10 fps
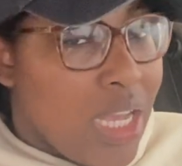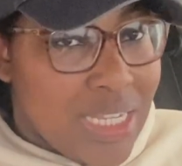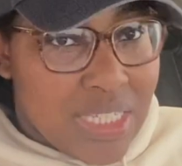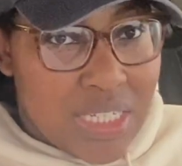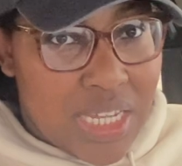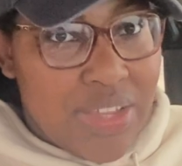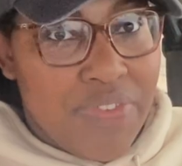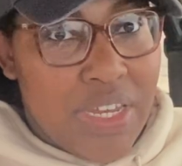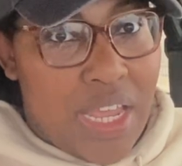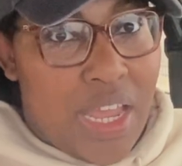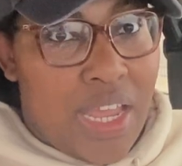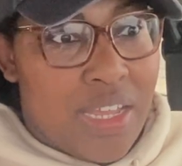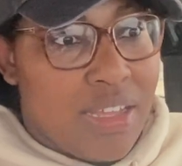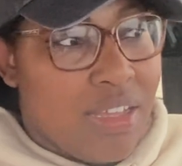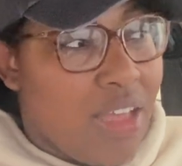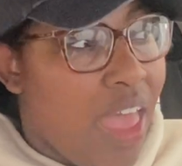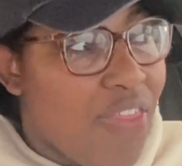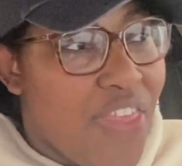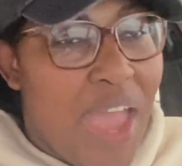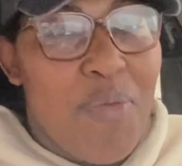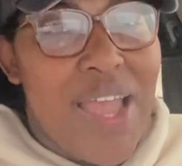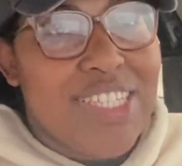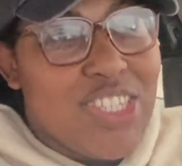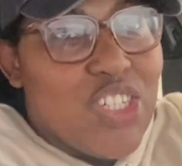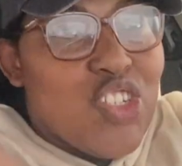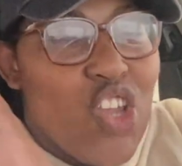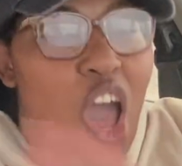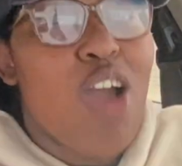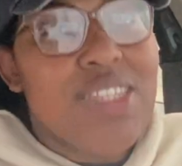It's an even day. And they wasted no